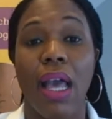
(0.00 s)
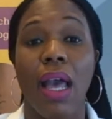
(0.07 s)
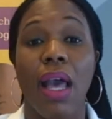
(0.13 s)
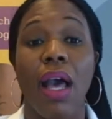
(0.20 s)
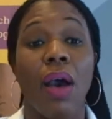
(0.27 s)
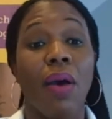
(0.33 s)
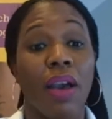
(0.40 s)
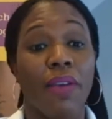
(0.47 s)

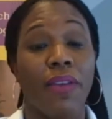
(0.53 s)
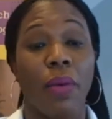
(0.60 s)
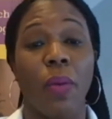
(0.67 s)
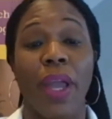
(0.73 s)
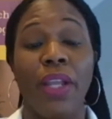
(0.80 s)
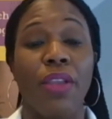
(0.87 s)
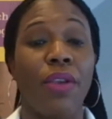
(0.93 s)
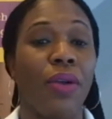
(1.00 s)
However,
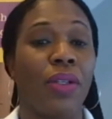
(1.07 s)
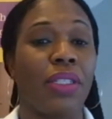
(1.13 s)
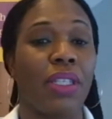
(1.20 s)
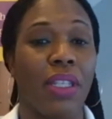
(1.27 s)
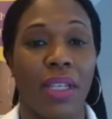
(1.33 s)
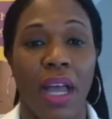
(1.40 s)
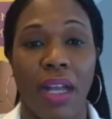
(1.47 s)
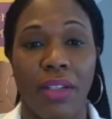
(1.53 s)
when you go to the
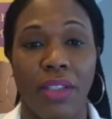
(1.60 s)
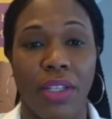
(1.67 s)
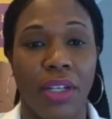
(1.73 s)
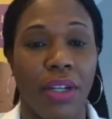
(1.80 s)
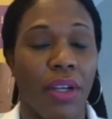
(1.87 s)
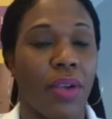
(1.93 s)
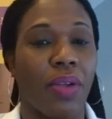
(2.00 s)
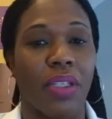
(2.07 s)
doctor
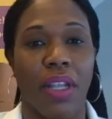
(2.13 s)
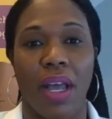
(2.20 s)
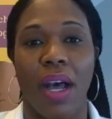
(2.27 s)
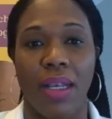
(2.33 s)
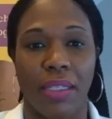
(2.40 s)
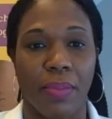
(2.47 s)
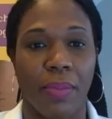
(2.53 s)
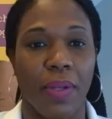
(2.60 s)
or go to the
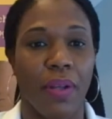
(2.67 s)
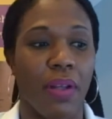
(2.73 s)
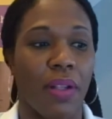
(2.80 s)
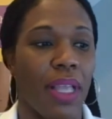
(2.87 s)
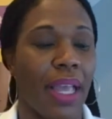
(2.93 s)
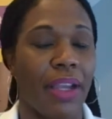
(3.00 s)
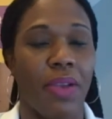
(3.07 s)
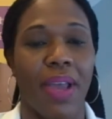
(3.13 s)
hospital
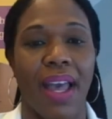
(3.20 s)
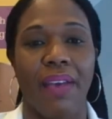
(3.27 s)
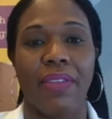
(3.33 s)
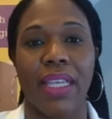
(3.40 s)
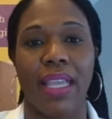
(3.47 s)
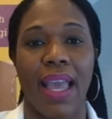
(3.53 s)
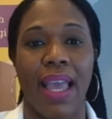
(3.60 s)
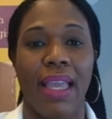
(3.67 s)
and you have
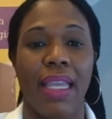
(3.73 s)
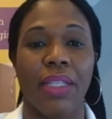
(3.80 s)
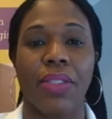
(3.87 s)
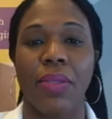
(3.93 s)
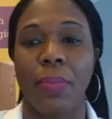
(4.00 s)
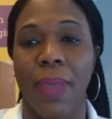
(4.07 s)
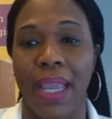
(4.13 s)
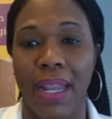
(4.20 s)
to get
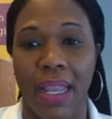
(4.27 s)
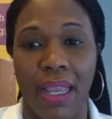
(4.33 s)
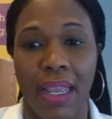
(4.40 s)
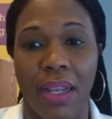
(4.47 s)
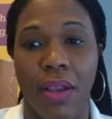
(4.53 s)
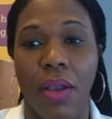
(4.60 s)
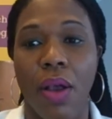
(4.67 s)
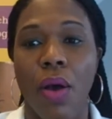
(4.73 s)
intubated,
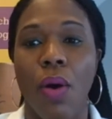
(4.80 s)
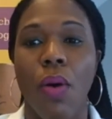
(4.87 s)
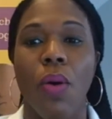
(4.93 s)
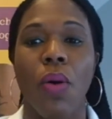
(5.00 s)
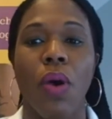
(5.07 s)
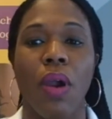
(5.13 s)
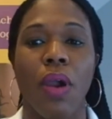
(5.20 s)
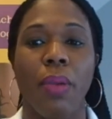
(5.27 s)

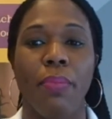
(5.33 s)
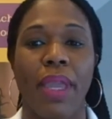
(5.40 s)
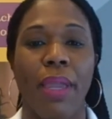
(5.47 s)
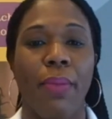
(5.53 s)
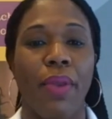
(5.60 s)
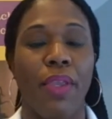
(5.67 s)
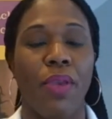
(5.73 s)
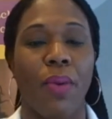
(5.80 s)
or
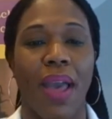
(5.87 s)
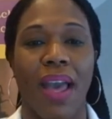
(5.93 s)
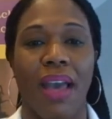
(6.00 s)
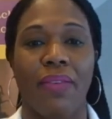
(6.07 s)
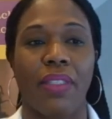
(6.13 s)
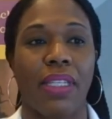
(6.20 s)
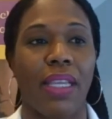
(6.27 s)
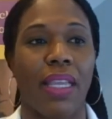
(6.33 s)
maybe you
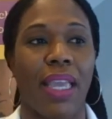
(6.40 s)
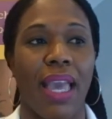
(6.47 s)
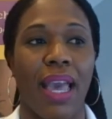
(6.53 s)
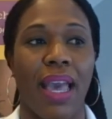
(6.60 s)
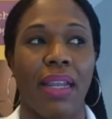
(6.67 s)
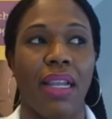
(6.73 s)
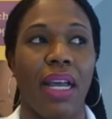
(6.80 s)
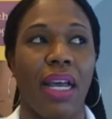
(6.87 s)
have to
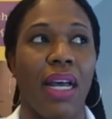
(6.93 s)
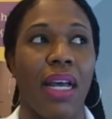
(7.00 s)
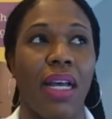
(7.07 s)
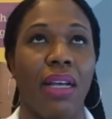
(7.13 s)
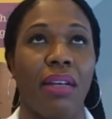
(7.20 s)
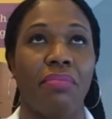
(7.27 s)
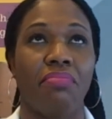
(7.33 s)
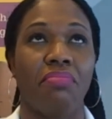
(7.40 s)
get
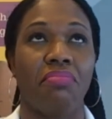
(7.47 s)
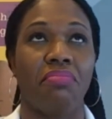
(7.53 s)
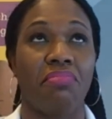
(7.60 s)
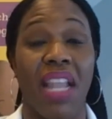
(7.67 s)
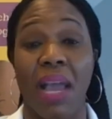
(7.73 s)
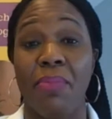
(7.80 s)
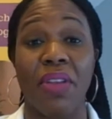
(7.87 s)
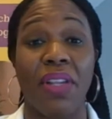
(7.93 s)
a
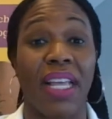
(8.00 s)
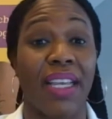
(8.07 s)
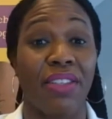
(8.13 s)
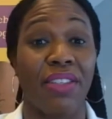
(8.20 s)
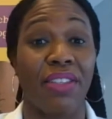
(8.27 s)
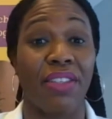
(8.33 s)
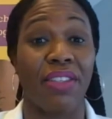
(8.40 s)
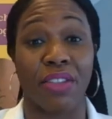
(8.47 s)

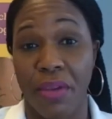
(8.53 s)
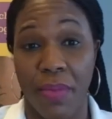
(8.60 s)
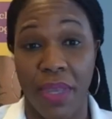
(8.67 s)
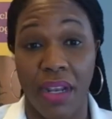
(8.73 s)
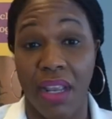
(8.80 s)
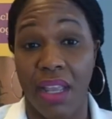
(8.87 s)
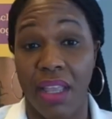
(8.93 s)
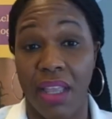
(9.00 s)
nebulizer
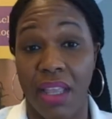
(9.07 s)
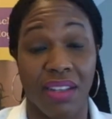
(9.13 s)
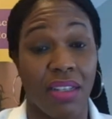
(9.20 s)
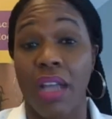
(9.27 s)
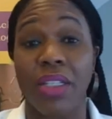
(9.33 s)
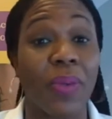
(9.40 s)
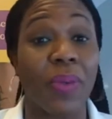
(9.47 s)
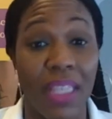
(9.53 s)
treatment, and
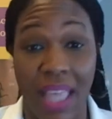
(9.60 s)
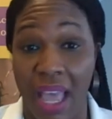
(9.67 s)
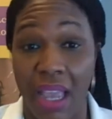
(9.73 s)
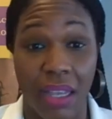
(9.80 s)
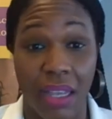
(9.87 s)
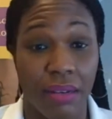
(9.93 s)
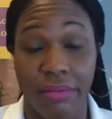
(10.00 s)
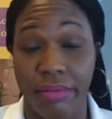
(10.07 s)
they're not doing
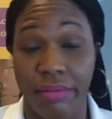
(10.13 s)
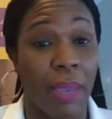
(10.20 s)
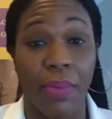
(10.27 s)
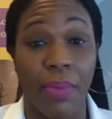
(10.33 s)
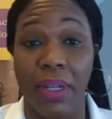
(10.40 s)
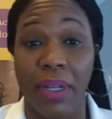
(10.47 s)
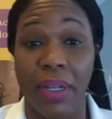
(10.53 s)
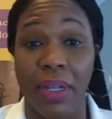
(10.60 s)
that
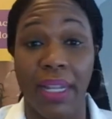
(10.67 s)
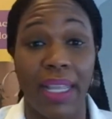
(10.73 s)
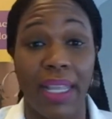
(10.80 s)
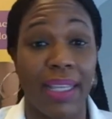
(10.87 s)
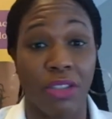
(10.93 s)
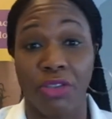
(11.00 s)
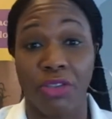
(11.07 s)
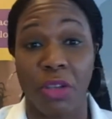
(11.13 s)

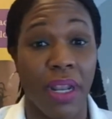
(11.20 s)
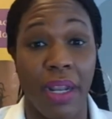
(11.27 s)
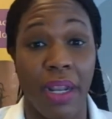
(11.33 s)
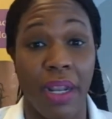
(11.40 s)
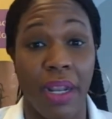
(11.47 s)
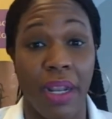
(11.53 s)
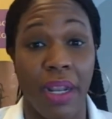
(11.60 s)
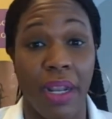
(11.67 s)
nebulizer treatment
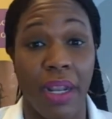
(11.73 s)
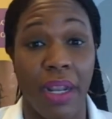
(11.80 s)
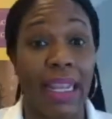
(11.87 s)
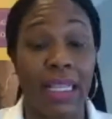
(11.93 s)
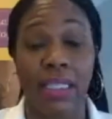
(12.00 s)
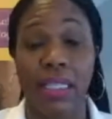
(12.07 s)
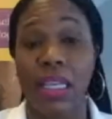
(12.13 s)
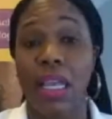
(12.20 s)
anymore for
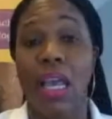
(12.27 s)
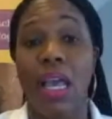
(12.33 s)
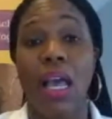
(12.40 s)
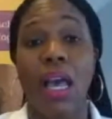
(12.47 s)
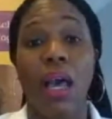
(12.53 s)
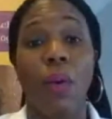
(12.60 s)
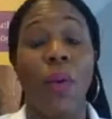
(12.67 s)
asthmatics.